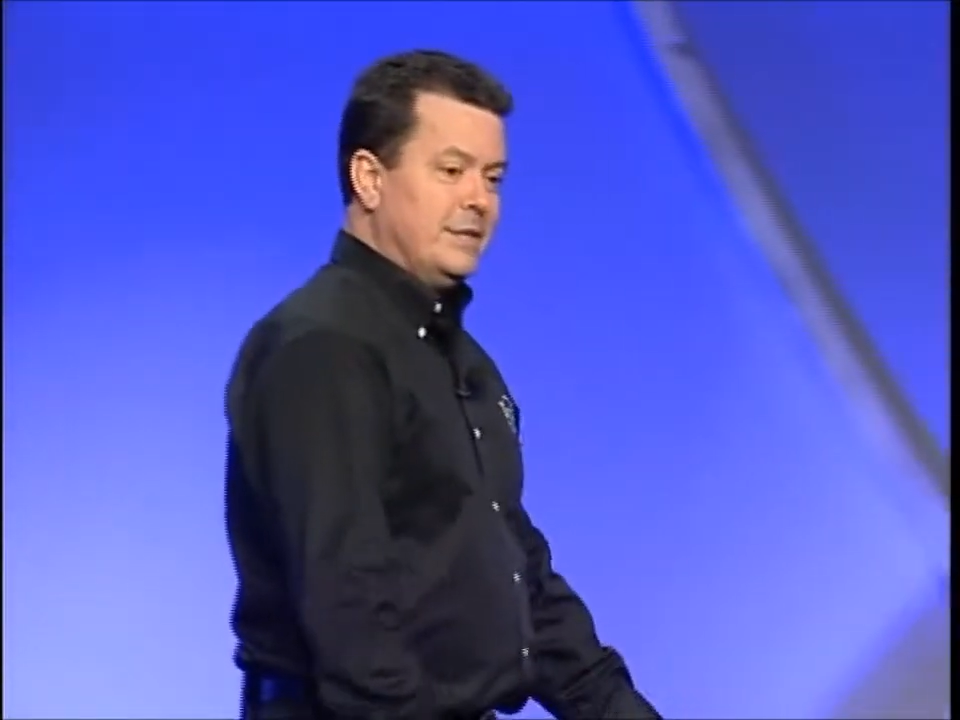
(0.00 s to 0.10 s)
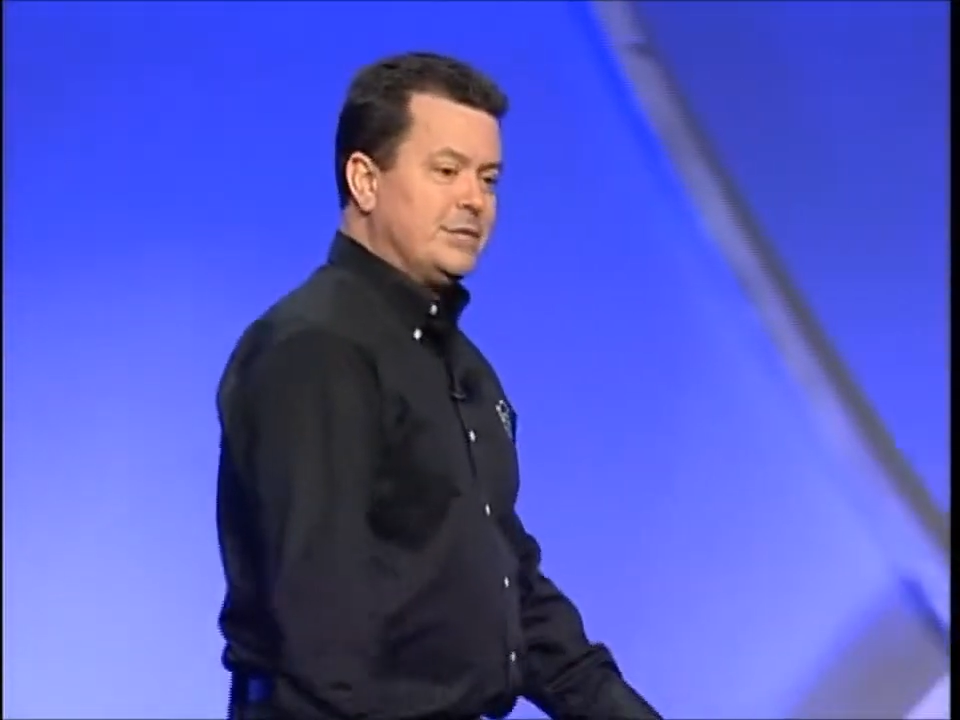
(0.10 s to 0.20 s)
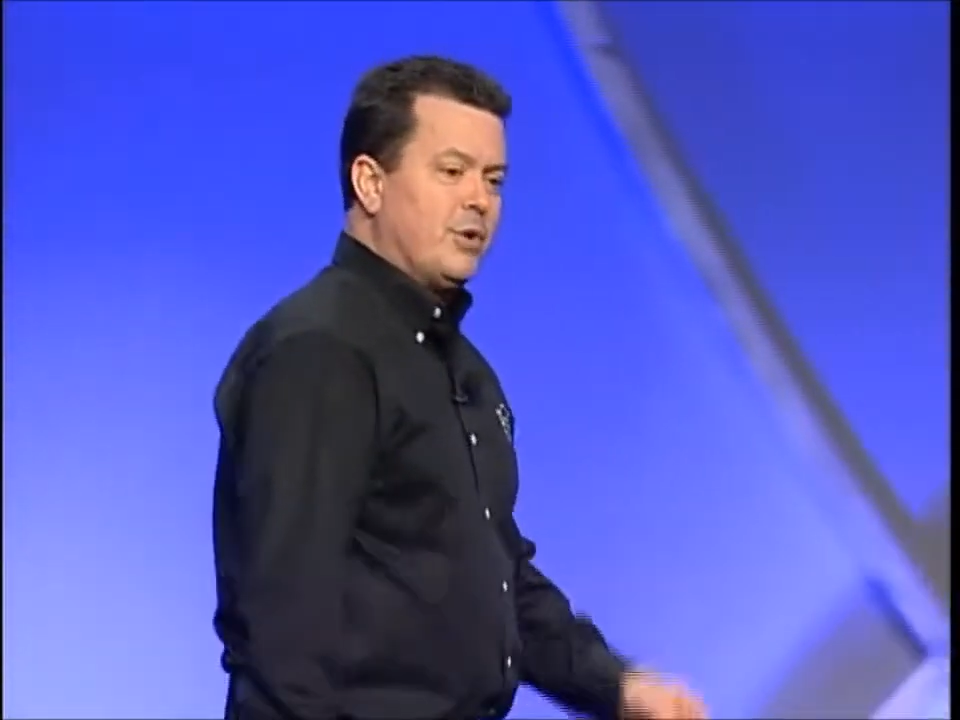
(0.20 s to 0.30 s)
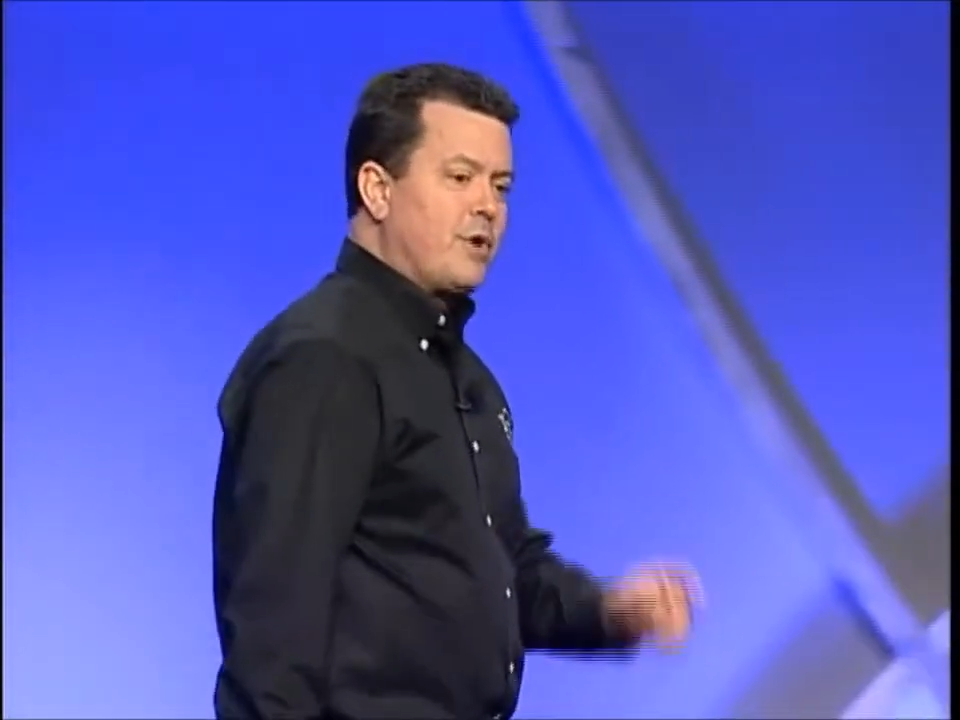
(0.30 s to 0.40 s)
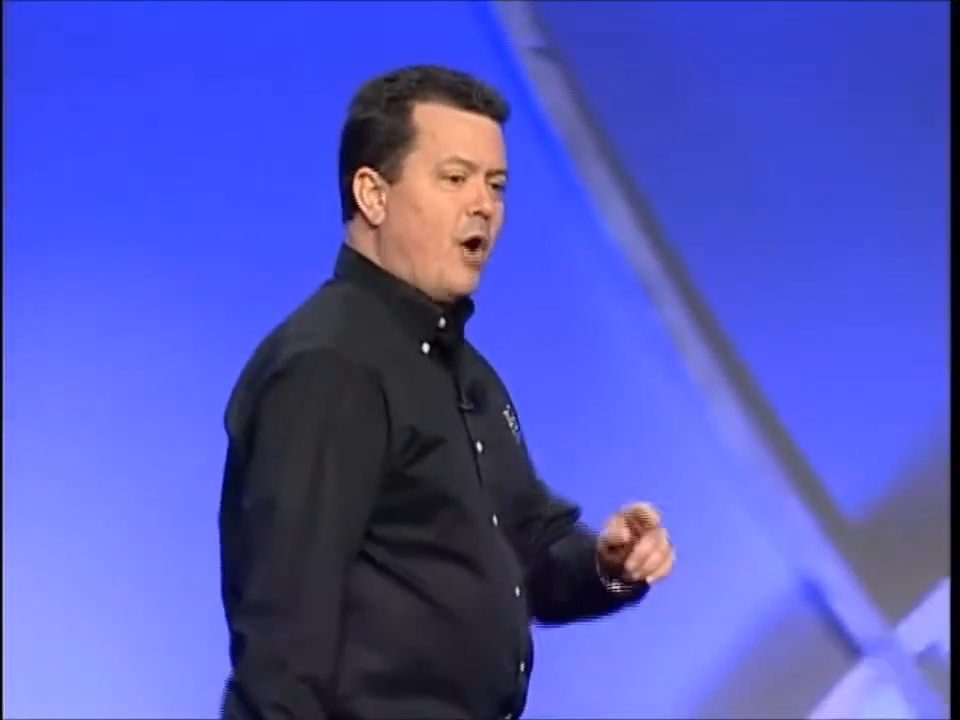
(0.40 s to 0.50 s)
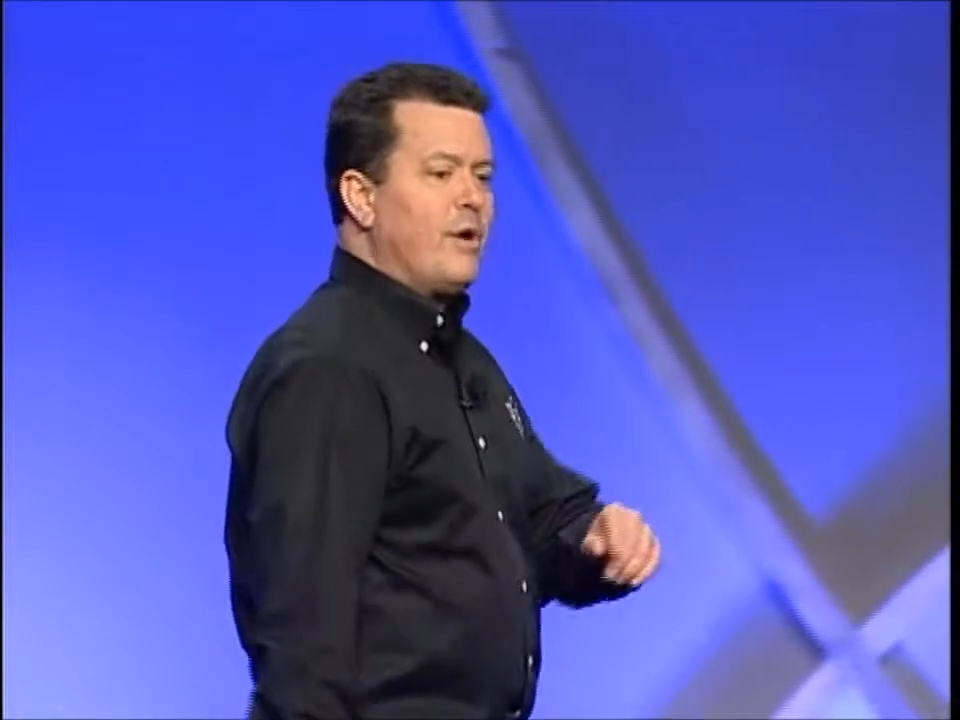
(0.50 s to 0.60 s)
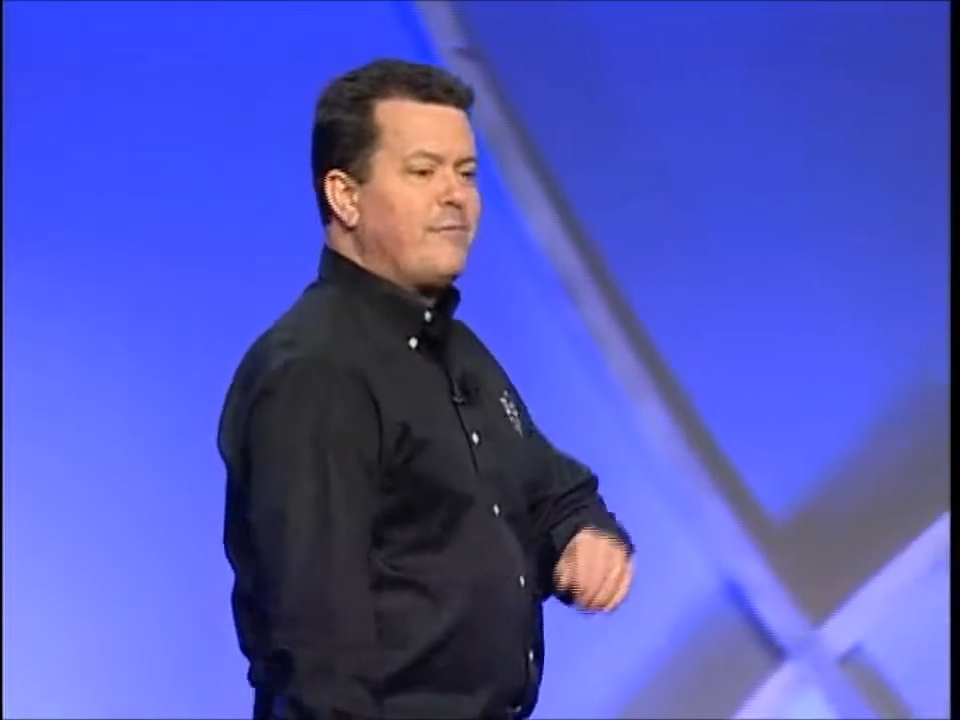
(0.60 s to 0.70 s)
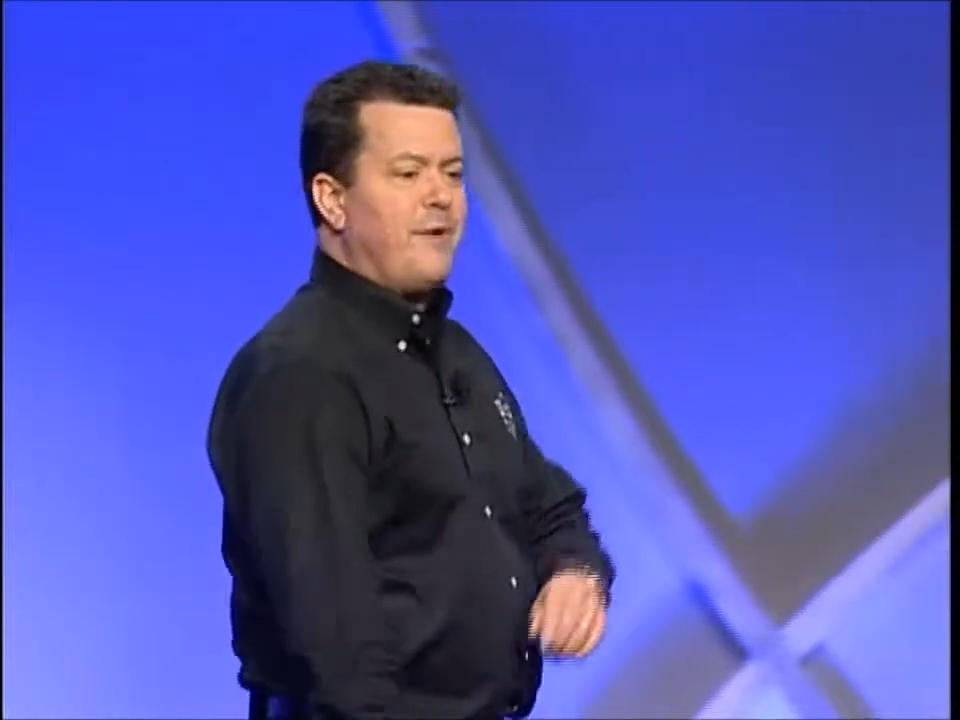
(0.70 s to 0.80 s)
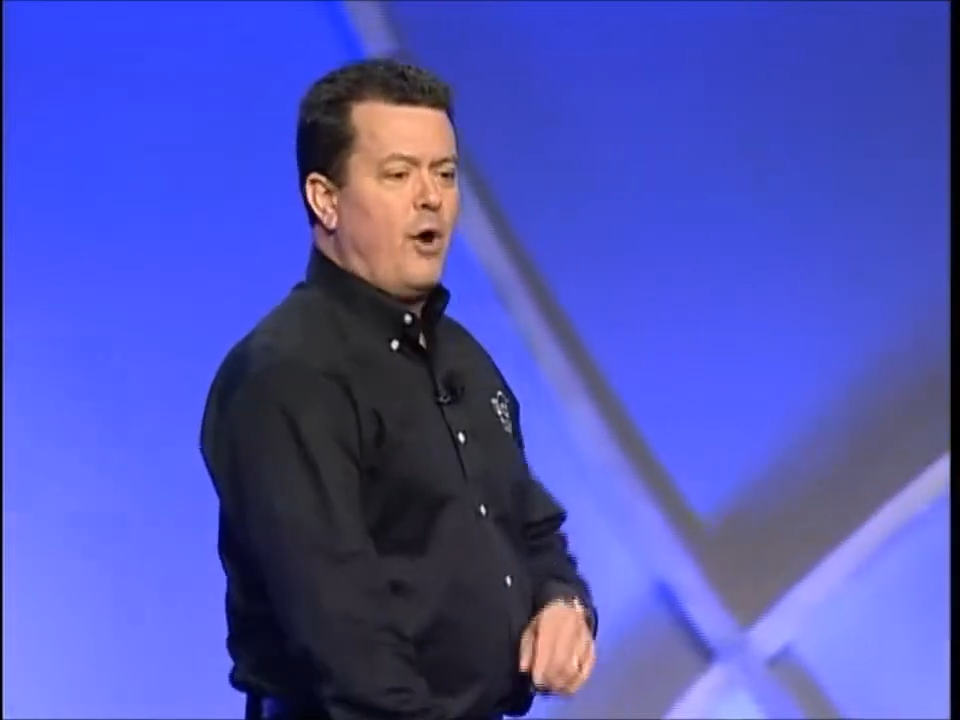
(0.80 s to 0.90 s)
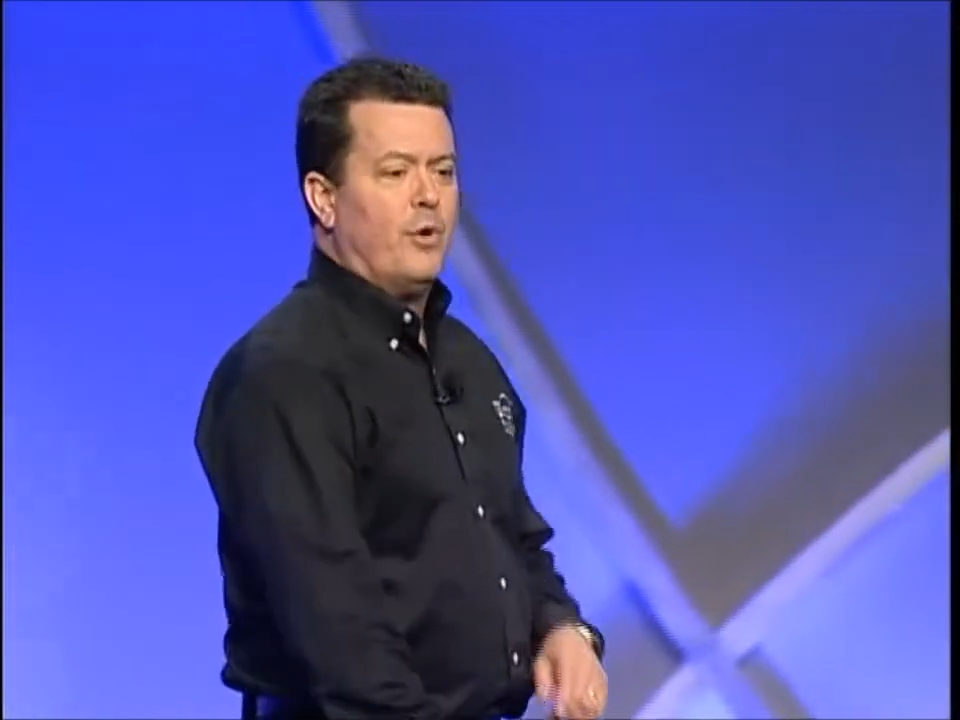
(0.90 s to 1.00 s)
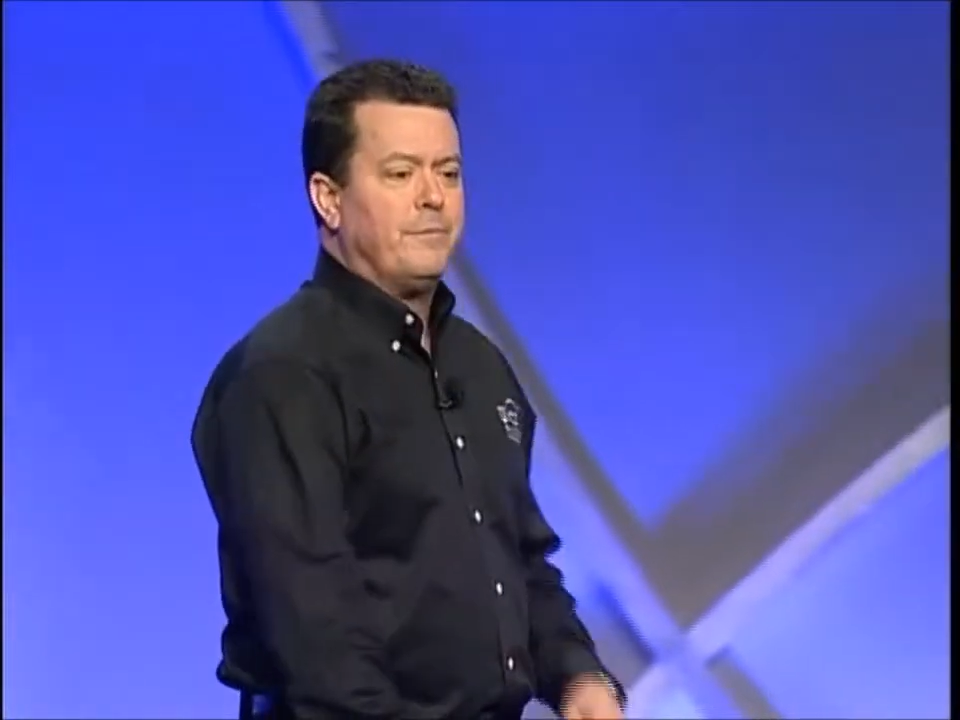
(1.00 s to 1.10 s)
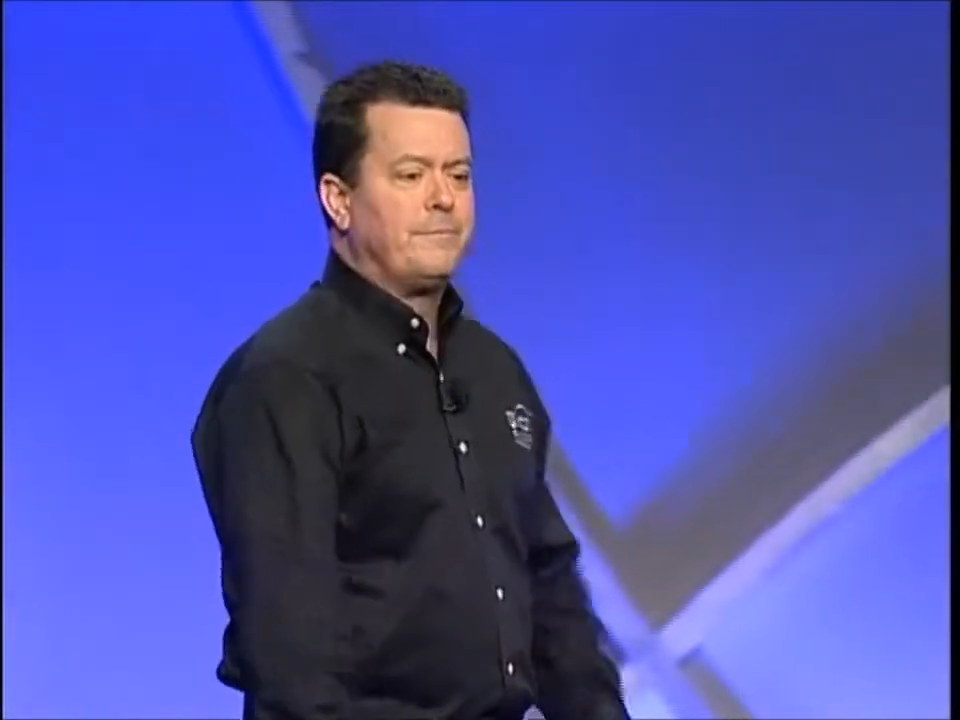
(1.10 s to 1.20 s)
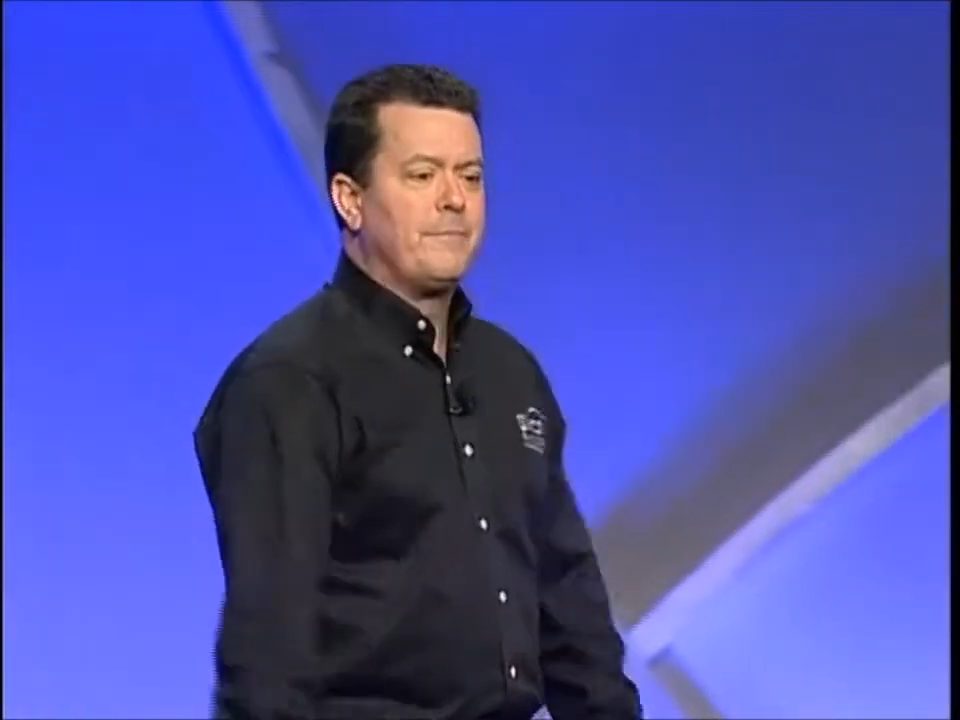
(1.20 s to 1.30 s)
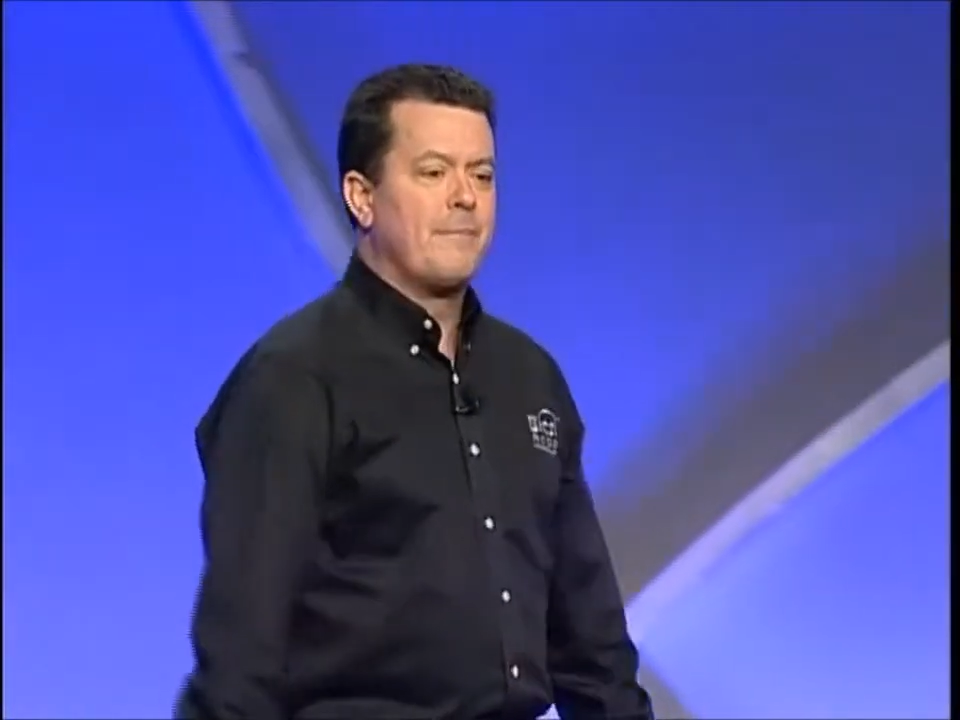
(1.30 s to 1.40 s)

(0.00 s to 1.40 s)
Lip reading: So going forward,